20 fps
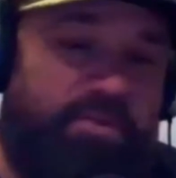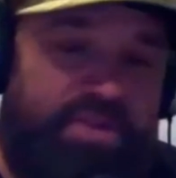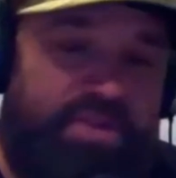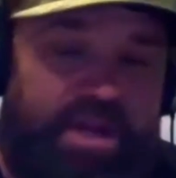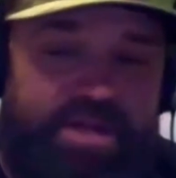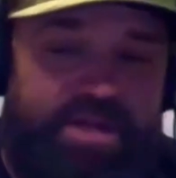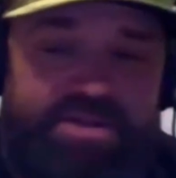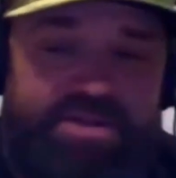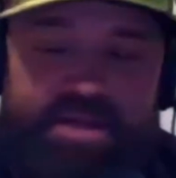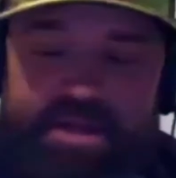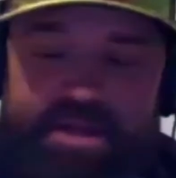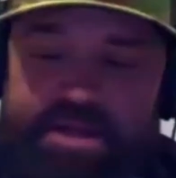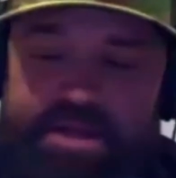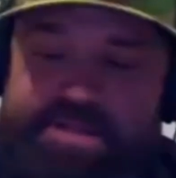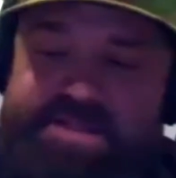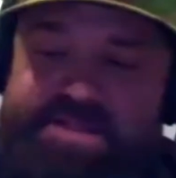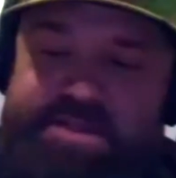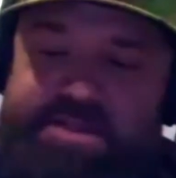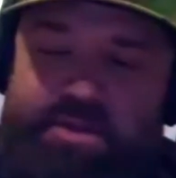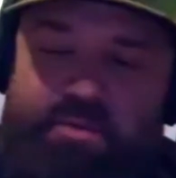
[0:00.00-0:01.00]
changing. And
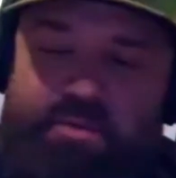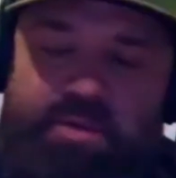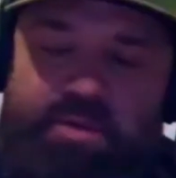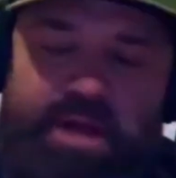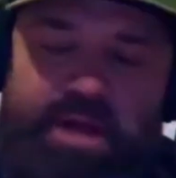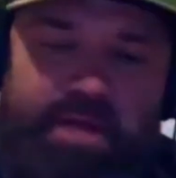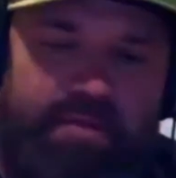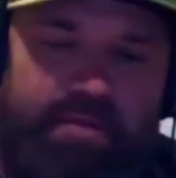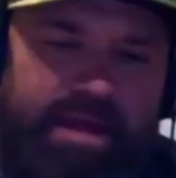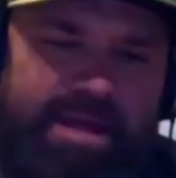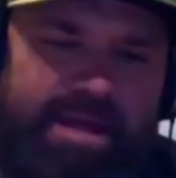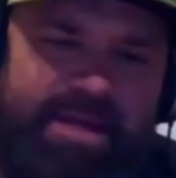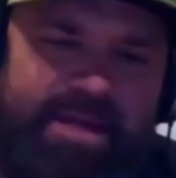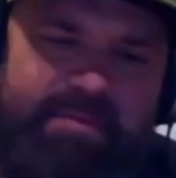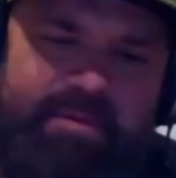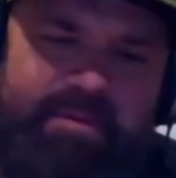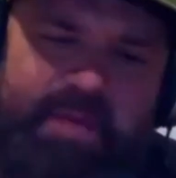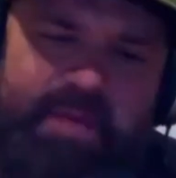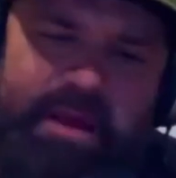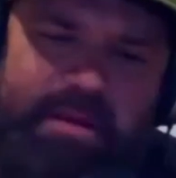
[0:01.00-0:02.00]
it's, you never, like,
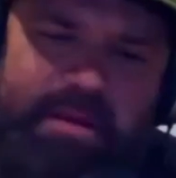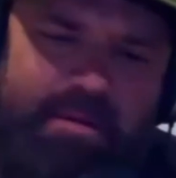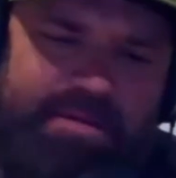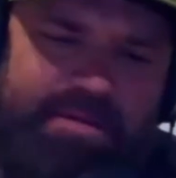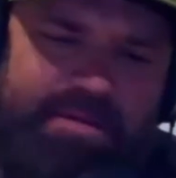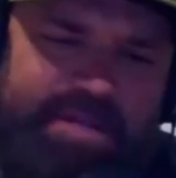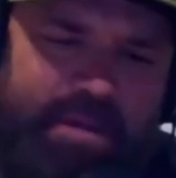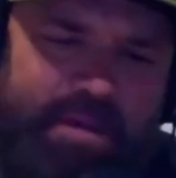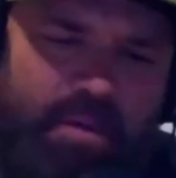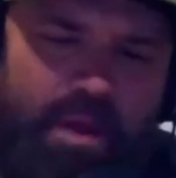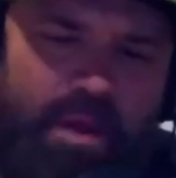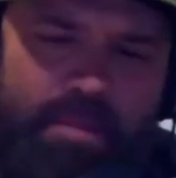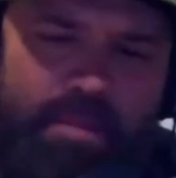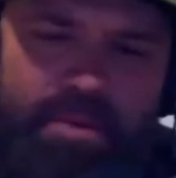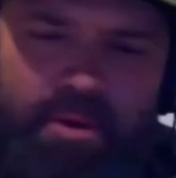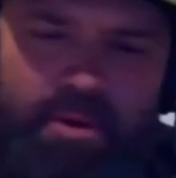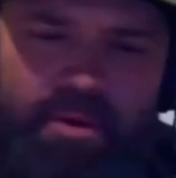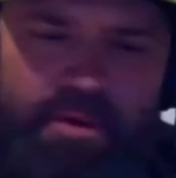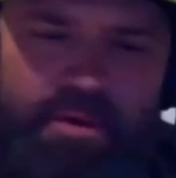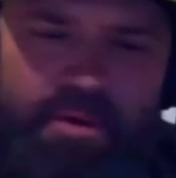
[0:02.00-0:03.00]
even like you say, well, I'm
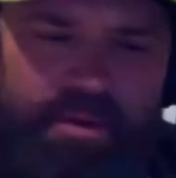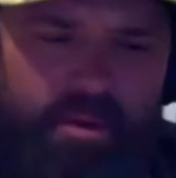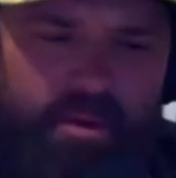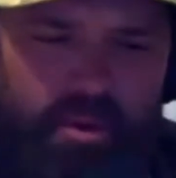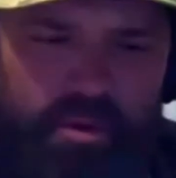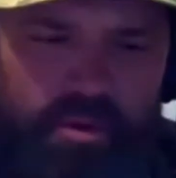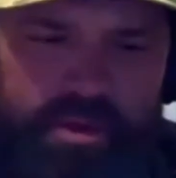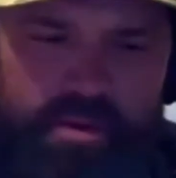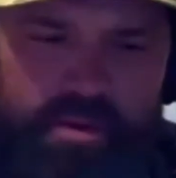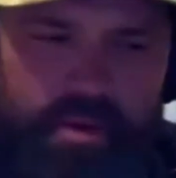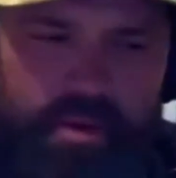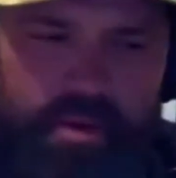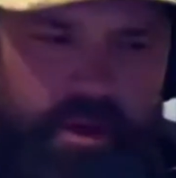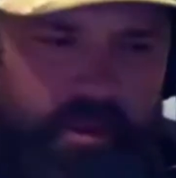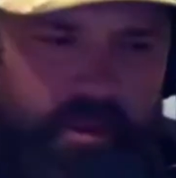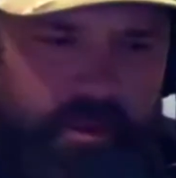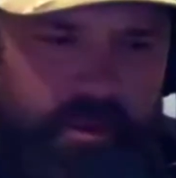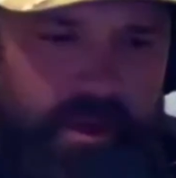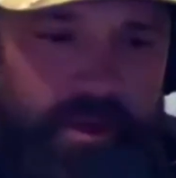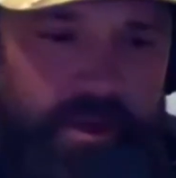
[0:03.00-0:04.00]
going to the Holy
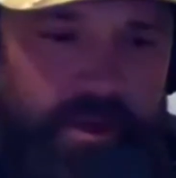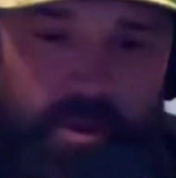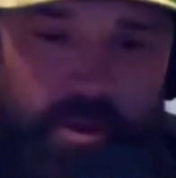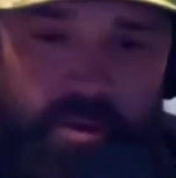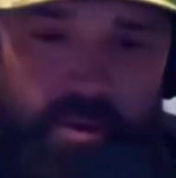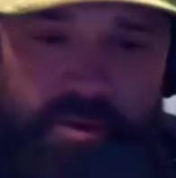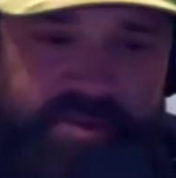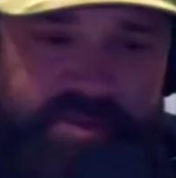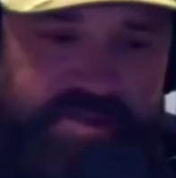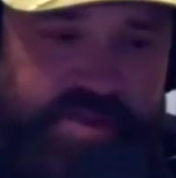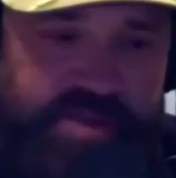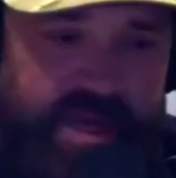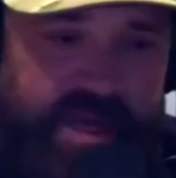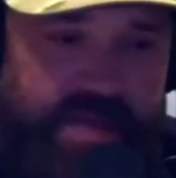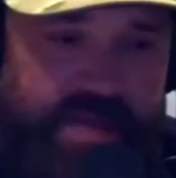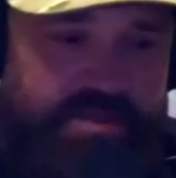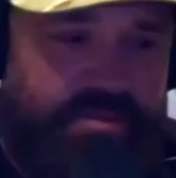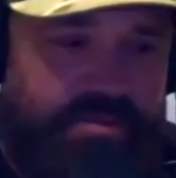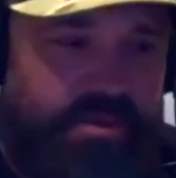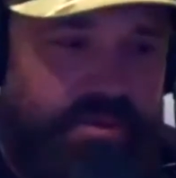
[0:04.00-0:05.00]
Grail, right? I'm going to
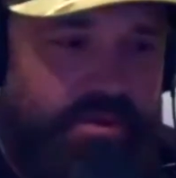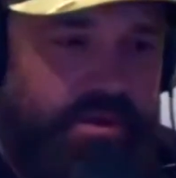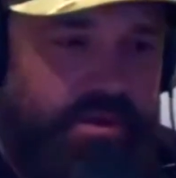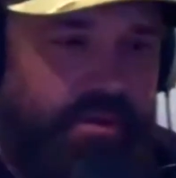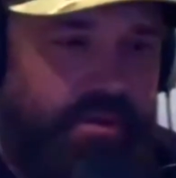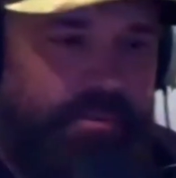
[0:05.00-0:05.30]
Saskatchewan or